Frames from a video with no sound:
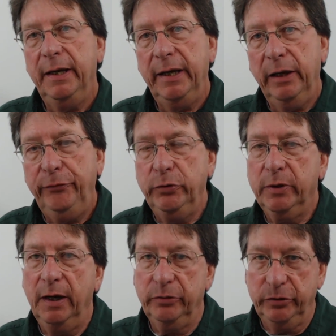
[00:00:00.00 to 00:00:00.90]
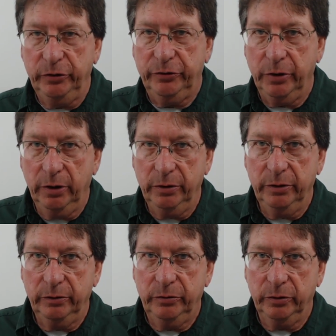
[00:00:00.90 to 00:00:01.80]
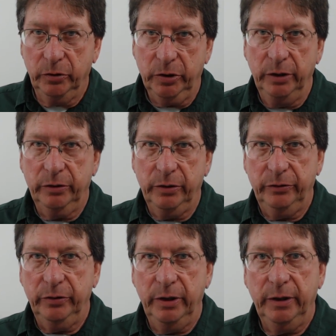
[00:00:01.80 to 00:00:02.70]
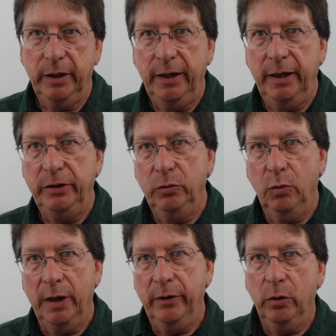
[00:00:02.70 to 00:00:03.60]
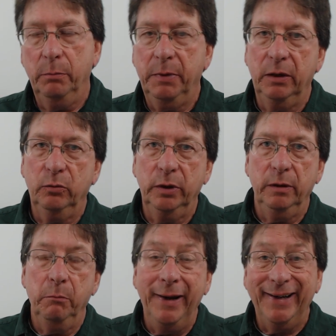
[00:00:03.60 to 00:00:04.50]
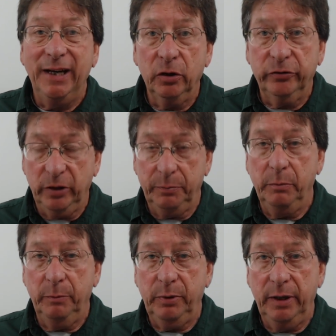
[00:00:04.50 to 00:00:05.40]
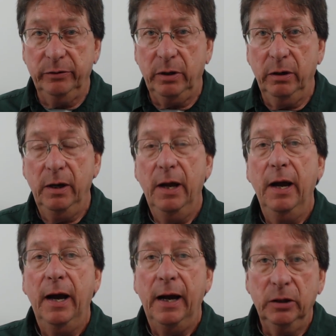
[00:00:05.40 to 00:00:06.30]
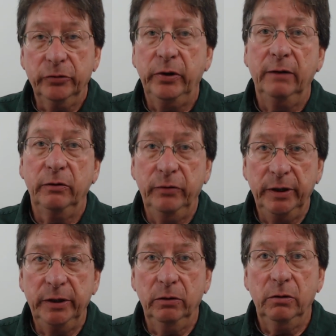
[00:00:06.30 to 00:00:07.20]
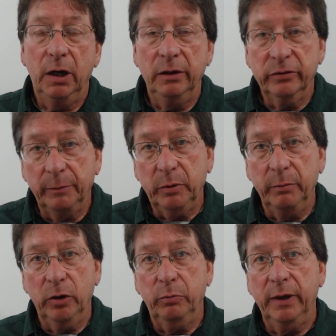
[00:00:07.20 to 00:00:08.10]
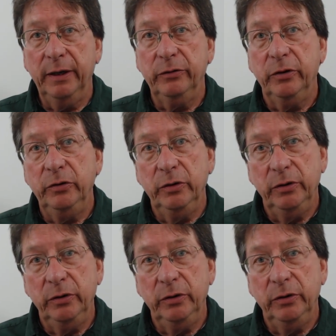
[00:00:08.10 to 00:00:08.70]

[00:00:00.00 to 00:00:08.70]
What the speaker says: If you guys are just starting to look into this thing and you want to know about what Medicare Supplement plans are, I also have a video on supplemental plans.